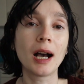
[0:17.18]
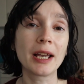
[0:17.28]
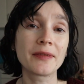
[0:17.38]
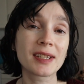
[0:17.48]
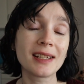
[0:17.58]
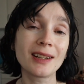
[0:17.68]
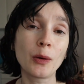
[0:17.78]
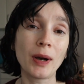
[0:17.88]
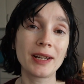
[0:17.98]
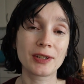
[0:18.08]
I've seen
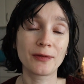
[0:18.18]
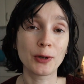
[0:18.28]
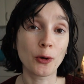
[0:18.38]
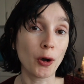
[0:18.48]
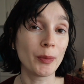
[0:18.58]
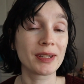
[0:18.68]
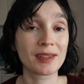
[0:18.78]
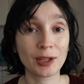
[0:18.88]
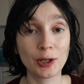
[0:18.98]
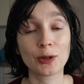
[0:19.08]
quite a few
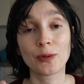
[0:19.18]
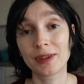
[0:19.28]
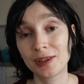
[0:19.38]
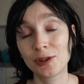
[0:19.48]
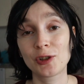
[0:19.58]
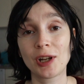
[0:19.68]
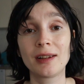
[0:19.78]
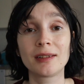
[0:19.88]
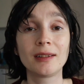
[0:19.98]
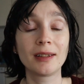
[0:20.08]
comments here on this
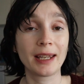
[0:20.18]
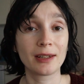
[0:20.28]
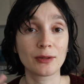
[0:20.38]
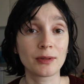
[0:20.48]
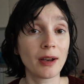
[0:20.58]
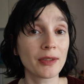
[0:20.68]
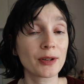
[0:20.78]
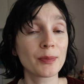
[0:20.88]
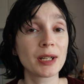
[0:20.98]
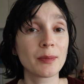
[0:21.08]
channel and on
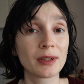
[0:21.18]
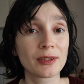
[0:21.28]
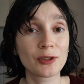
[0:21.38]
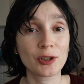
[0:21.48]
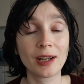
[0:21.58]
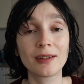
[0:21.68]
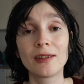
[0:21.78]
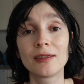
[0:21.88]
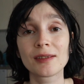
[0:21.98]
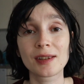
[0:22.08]
other minimalist
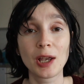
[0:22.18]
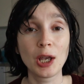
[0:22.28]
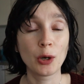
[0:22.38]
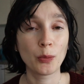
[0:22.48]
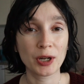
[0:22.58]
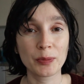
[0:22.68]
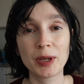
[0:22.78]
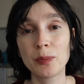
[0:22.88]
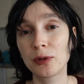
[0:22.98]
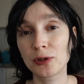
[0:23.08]
channels where
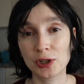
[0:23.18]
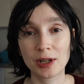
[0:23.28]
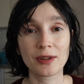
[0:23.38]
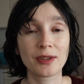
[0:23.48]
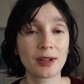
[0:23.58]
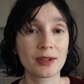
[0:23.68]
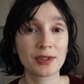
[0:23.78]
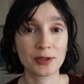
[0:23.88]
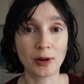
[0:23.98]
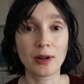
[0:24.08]
people share their
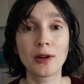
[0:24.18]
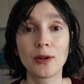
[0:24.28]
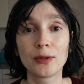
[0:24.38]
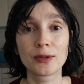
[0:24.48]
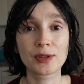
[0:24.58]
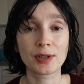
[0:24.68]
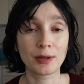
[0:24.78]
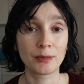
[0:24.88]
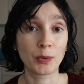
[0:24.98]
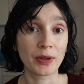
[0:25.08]
struggles
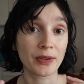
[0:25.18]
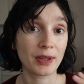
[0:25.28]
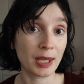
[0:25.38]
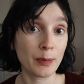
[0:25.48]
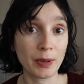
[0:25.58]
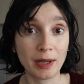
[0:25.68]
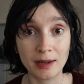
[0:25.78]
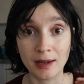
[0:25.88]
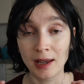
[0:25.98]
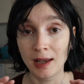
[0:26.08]
with
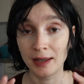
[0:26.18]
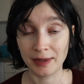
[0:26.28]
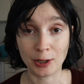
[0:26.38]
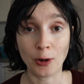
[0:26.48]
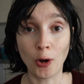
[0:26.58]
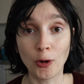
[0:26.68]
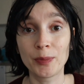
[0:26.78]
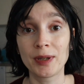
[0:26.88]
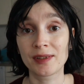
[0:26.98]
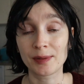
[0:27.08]
keeping their
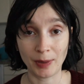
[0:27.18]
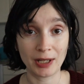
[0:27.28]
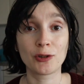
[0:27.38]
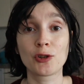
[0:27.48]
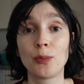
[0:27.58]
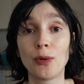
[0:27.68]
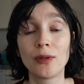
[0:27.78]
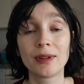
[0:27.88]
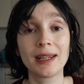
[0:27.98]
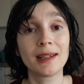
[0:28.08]
hobbies
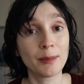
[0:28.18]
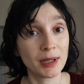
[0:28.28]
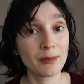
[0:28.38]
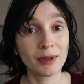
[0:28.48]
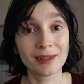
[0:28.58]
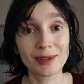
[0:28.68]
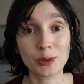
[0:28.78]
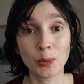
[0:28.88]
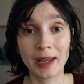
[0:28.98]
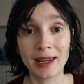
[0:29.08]
manageable in a
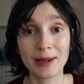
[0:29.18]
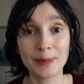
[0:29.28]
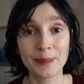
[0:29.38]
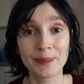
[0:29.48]
minimalist way.